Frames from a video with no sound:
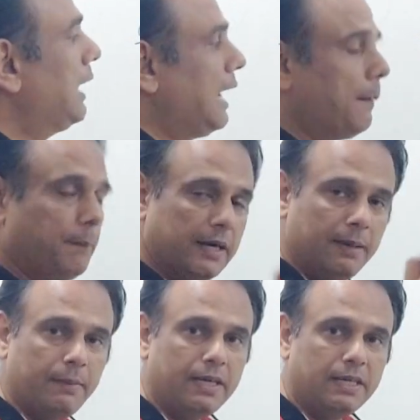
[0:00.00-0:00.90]
Upper
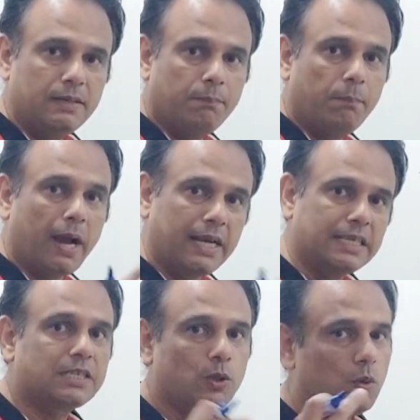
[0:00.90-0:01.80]
limit
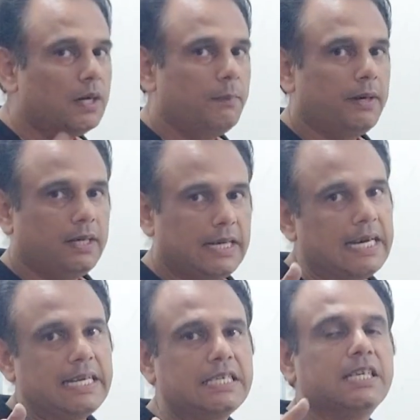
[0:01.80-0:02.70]
minus lower limit, that
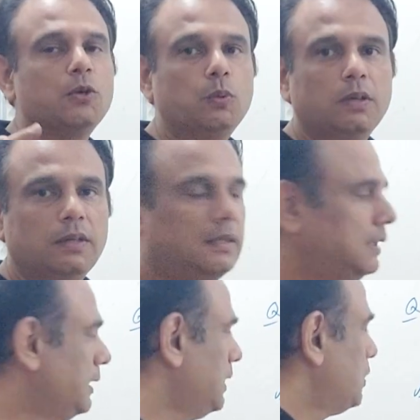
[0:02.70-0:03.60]
is the rule.
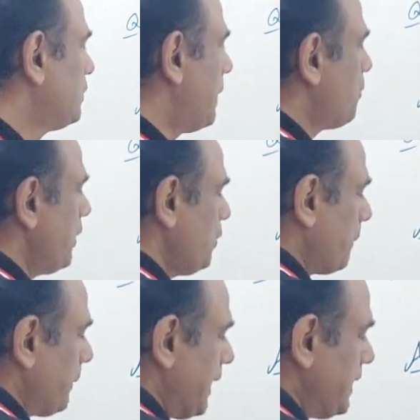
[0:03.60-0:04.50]
So I am going to
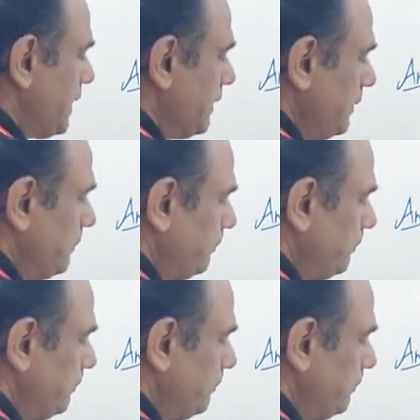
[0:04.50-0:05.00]
apply it here.